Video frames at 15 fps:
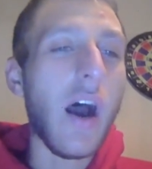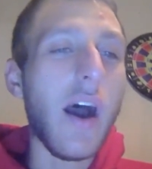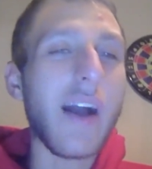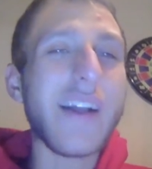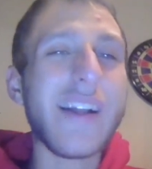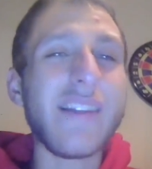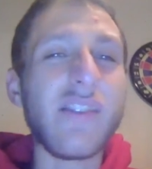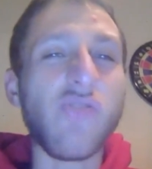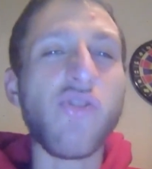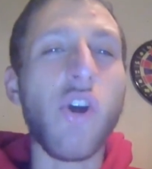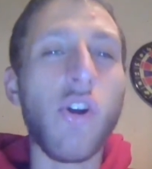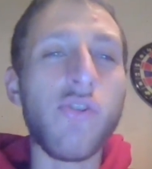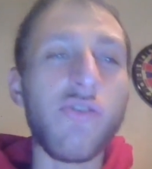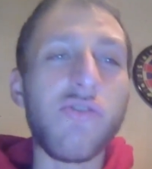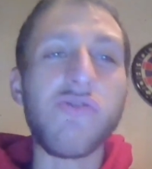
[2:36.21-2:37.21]
Against the
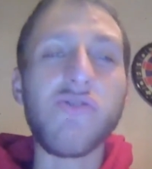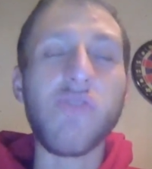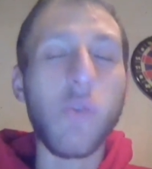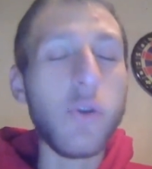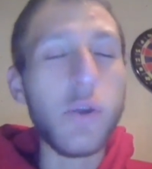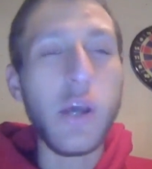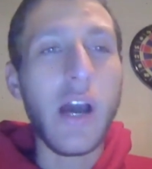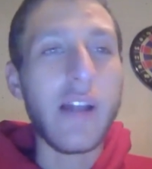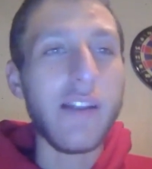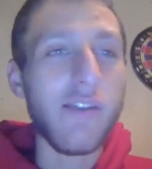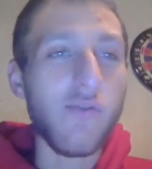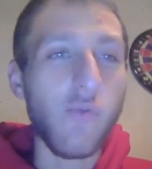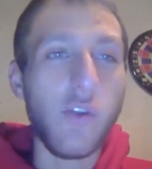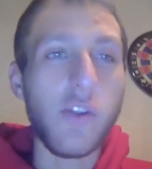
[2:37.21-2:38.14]
Chargers. So who do you got in this one?